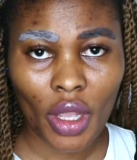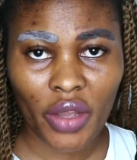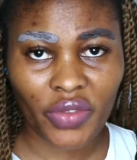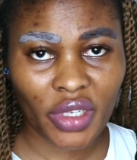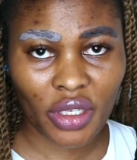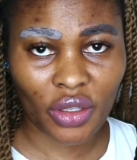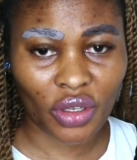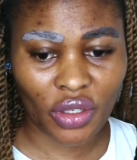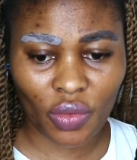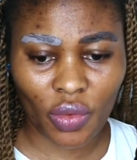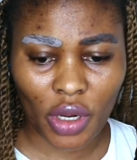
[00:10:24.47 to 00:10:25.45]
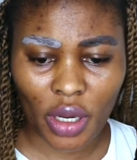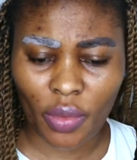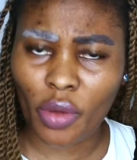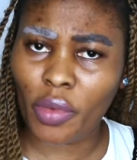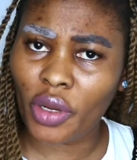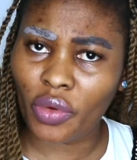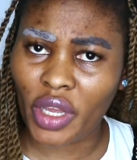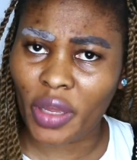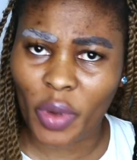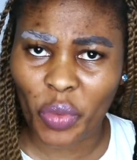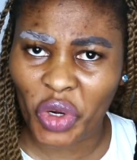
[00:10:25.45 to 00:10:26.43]
If this thing doesn't work, I'm going back to
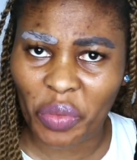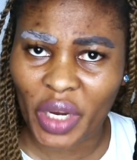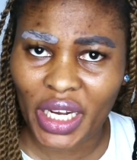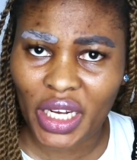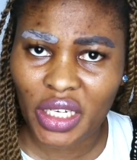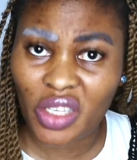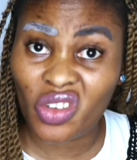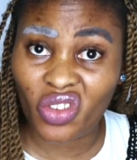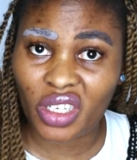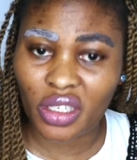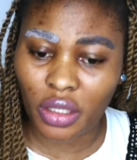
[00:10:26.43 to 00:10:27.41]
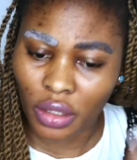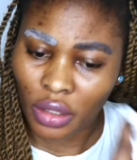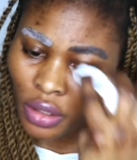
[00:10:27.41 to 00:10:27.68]
get my money back, seriously.